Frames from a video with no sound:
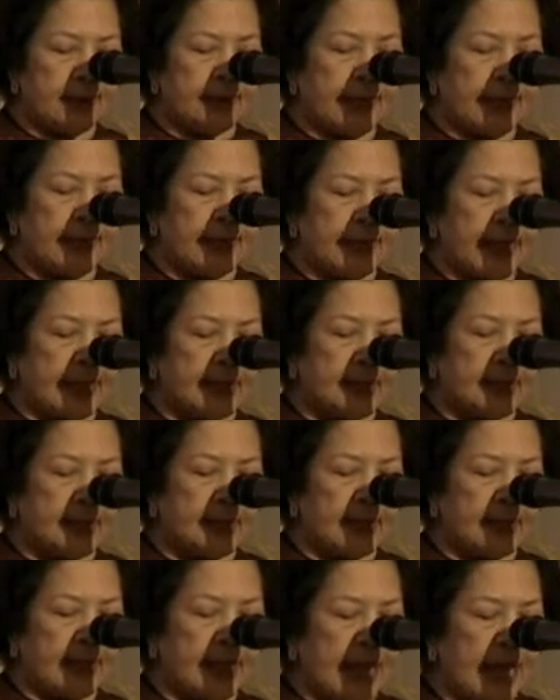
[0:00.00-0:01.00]

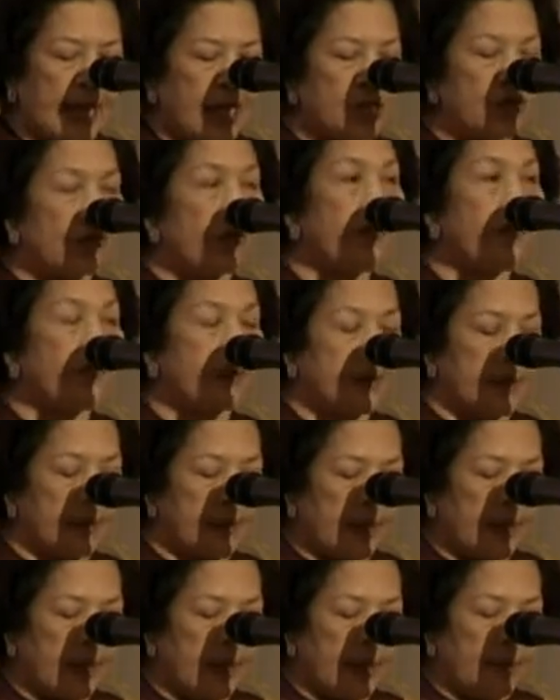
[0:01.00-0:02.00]
dedicated, and
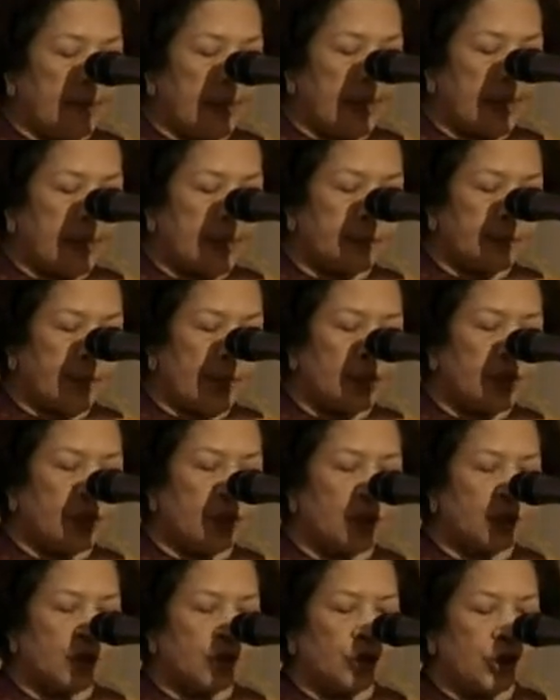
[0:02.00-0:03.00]
driven by his
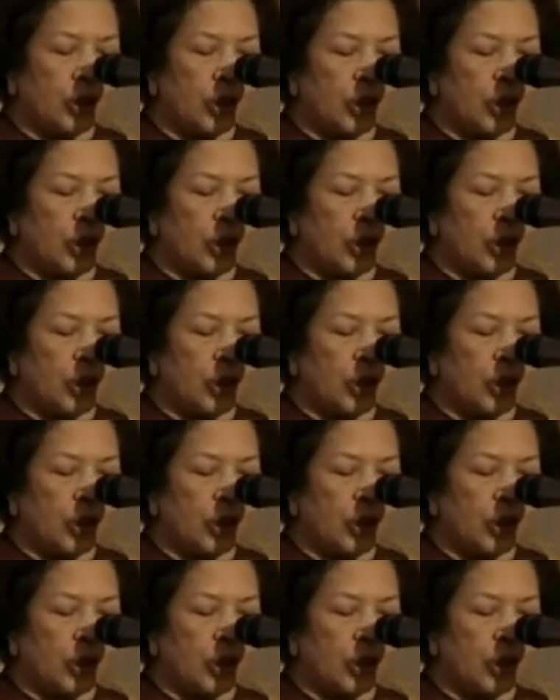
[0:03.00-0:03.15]
passion to